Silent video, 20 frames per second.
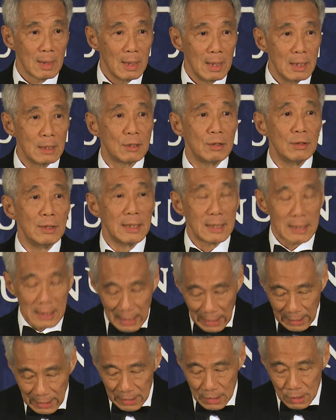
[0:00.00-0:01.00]
is to
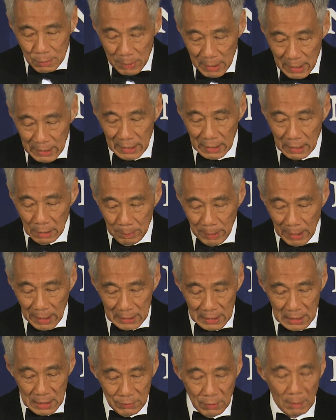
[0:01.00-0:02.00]
discourage political
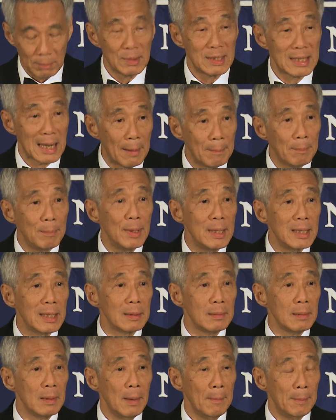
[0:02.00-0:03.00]
parties from
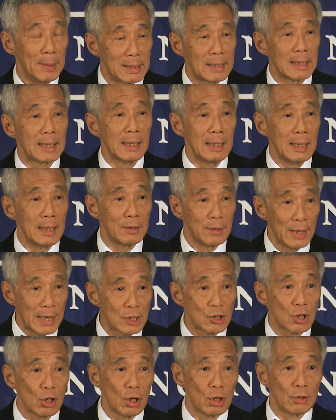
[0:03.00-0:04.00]
championing particular
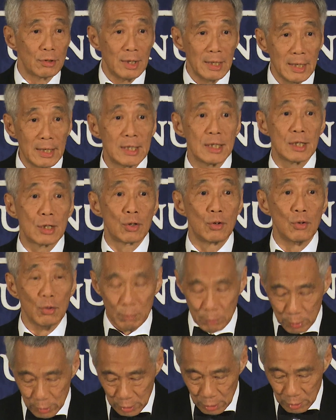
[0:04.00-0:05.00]
racial or religious
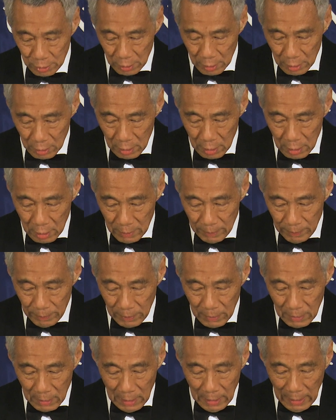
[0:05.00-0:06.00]
groups
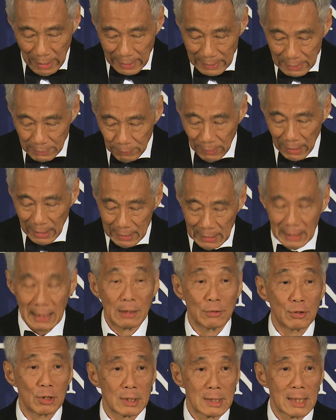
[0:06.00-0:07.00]
and dividing
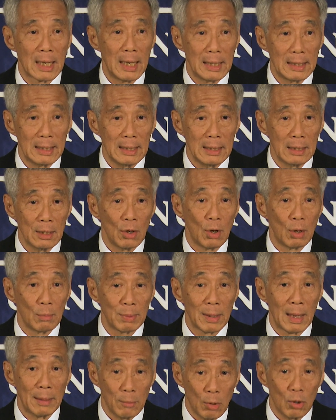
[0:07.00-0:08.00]
our society along
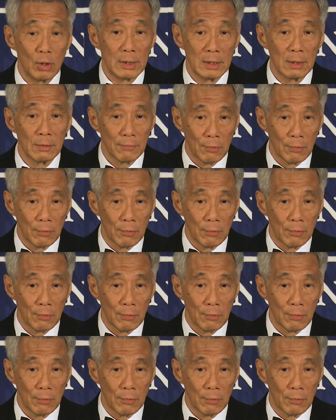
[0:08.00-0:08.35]
primordial